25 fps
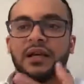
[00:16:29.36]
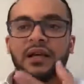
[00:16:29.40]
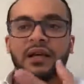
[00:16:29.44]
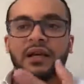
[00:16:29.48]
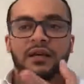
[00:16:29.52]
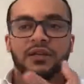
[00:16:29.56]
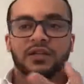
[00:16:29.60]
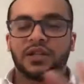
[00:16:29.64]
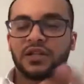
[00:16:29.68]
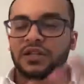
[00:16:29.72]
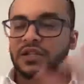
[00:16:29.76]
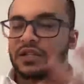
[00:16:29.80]

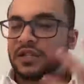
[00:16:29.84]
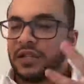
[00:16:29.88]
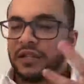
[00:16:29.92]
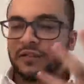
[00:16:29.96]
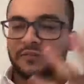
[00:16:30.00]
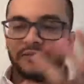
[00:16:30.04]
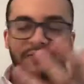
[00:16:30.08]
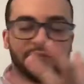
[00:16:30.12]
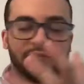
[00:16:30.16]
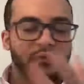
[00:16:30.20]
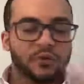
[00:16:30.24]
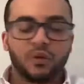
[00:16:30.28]
just
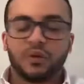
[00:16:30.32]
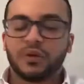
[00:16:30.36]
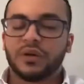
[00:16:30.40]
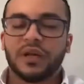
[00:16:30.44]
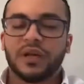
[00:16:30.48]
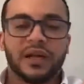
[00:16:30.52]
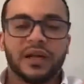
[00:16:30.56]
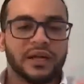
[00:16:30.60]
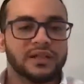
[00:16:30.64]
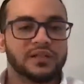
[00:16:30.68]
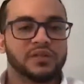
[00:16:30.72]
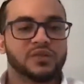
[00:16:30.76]
get few
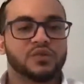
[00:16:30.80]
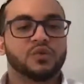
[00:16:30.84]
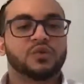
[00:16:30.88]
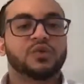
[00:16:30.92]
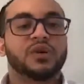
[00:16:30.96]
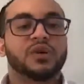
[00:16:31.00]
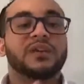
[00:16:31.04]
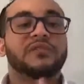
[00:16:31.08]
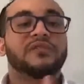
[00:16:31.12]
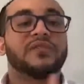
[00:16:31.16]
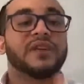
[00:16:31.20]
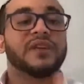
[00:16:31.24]
clients so you
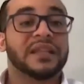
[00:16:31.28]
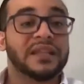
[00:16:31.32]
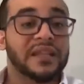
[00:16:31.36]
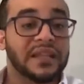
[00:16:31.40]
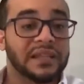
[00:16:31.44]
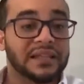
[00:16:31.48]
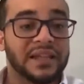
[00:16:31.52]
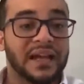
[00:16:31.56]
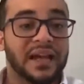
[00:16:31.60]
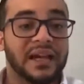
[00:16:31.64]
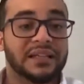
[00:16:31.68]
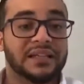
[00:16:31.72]
can
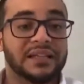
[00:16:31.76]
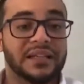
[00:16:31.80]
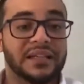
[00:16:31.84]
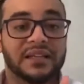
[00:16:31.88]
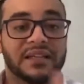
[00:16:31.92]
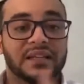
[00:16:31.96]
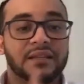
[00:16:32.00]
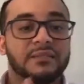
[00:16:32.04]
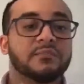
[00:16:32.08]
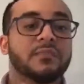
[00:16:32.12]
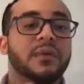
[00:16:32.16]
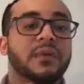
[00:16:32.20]
validate the idea,
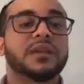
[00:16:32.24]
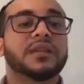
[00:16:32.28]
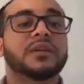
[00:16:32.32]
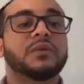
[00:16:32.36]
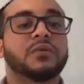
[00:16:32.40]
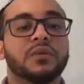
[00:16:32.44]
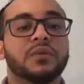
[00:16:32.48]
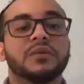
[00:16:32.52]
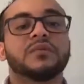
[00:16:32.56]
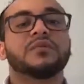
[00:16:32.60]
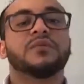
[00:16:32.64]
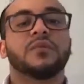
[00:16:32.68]
then money
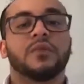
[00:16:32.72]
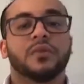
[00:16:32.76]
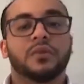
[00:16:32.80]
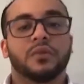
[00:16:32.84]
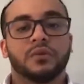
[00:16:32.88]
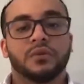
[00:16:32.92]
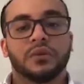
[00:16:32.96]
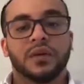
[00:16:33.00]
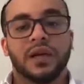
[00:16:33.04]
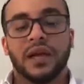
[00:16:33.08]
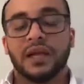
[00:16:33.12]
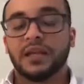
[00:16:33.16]
will
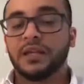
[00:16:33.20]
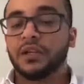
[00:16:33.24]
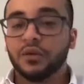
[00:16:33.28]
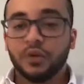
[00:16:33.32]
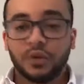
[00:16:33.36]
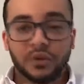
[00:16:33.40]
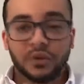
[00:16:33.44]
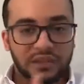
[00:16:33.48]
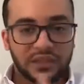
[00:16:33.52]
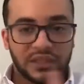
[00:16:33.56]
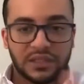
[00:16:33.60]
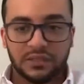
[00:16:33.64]
follow. And you
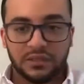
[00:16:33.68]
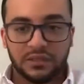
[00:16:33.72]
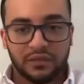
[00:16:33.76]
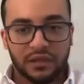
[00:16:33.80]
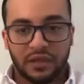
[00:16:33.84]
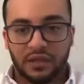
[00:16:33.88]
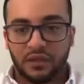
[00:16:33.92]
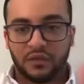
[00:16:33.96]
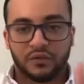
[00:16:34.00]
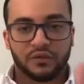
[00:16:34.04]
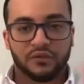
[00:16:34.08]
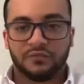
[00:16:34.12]
don't need
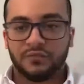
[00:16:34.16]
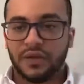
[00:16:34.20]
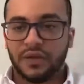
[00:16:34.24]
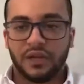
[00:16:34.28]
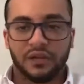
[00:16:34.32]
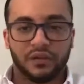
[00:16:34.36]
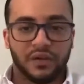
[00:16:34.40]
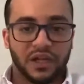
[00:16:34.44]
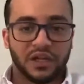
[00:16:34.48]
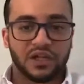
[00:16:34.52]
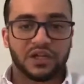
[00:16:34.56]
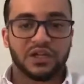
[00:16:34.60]
a lot of money
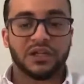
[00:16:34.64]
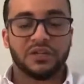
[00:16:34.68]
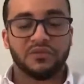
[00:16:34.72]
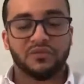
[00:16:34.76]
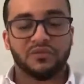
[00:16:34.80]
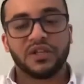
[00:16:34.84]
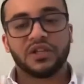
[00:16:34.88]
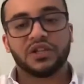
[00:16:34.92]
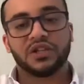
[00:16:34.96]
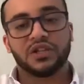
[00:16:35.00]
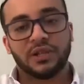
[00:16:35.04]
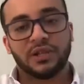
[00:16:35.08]
to actually
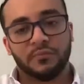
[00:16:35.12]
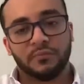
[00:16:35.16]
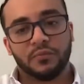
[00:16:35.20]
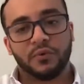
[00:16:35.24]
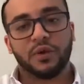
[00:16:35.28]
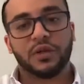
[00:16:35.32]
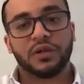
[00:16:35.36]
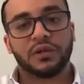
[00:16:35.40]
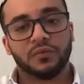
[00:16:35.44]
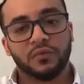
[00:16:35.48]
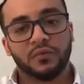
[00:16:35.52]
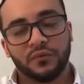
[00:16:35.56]
reach the
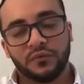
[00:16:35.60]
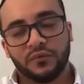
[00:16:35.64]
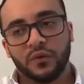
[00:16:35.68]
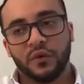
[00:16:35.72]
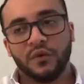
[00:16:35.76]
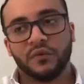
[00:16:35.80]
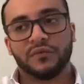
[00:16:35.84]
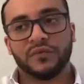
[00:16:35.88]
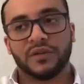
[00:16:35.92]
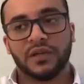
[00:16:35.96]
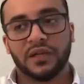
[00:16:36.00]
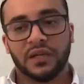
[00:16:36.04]
point
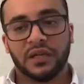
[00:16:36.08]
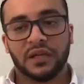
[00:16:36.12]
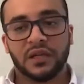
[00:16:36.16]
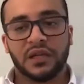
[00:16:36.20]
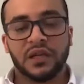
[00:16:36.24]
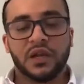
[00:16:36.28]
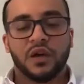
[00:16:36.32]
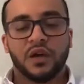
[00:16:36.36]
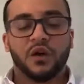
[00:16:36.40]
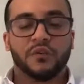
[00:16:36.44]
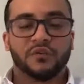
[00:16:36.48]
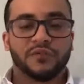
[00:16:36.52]

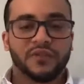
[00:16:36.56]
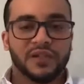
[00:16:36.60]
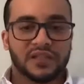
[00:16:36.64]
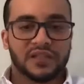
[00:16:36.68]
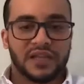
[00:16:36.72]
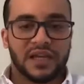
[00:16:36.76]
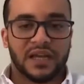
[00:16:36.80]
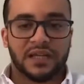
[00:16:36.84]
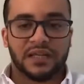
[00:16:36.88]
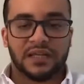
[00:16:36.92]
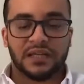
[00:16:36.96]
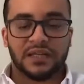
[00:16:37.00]
of this
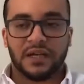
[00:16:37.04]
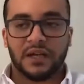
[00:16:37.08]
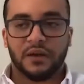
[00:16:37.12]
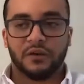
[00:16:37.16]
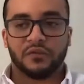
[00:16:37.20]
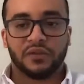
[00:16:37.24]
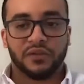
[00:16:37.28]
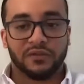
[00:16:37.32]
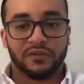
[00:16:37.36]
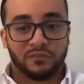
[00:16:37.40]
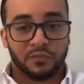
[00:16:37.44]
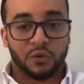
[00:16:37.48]
idea
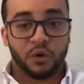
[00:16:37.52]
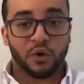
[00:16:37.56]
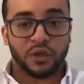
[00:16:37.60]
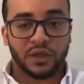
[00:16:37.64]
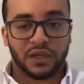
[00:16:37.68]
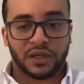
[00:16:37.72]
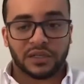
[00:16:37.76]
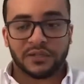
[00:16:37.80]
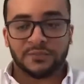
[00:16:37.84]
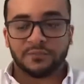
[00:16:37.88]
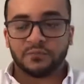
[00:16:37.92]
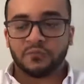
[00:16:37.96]
or the
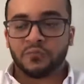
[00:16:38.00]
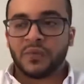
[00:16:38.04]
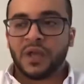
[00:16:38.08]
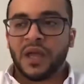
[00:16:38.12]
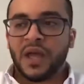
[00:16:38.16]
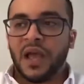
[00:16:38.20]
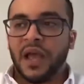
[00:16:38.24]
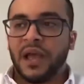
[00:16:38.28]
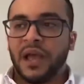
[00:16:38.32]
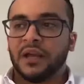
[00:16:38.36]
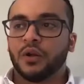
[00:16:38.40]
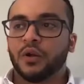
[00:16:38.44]
product.
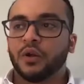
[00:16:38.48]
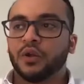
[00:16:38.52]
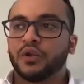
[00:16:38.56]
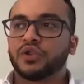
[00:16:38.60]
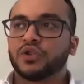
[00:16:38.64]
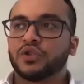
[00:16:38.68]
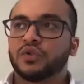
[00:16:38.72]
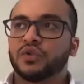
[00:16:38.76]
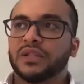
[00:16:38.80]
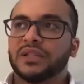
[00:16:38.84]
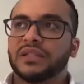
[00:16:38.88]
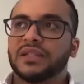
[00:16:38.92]
And
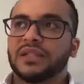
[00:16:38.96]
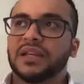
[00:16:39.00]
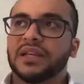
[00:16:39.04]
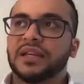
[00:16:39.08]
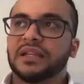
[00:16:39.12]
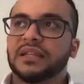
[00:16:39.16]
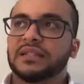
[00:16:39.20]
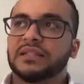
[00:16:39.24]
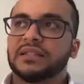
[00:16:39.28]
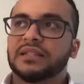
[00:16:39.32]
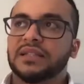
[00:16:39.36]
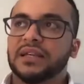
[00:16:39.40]
also the
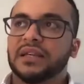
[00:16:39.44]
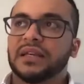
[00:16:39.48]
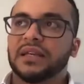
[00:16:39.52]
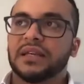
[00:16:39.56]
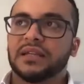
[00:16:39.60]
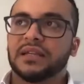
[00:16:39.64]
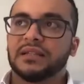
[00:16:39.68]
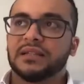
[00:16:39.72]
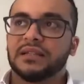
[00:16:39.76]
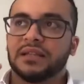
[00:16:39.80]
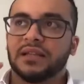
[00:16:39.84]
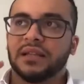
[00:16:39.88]
second thing,
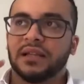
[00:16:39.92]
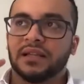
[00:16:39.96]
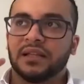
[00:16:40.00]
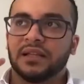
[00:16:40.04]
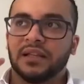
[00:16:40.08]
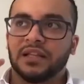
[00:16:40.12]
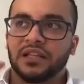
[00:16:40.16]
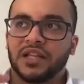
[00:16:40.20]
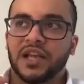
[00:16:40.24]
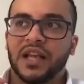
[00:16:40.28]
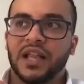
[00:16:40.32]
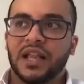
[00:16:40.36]

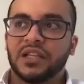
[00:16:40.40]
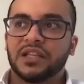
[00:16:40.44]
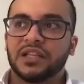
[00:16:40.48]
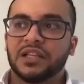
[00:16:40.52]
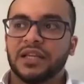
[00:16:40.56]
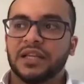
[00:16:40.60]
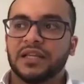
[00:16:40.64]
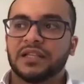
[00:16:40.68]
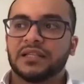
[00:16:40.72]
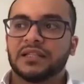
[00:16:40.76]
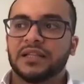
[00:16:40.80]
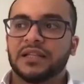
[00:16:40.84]
the challenge
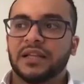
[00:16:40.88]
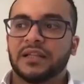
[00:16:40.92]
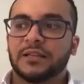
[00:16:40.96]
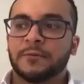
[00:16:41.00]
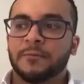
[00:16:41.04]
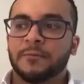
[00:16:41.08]
is that